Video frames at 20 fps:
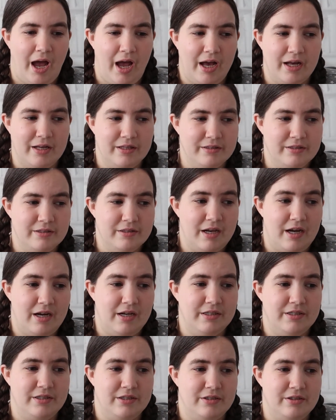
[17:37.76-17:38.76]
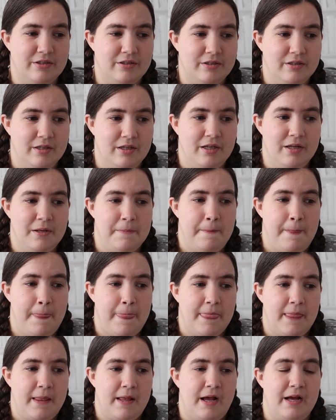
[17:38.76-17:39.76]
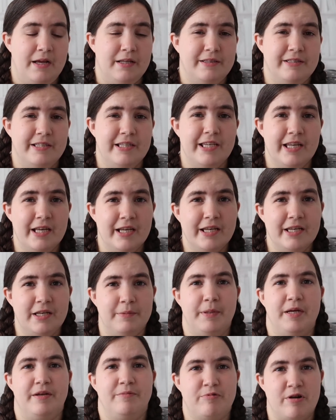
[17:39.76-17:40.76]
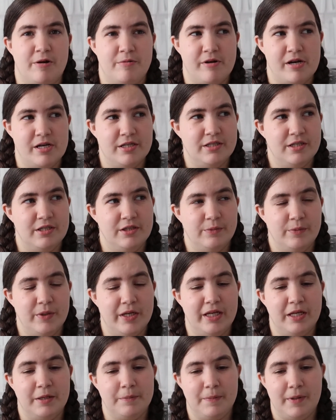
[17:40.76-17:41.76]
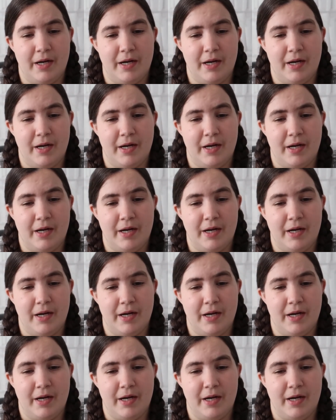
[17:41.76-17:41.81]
And I did a little bit of preparation in the week,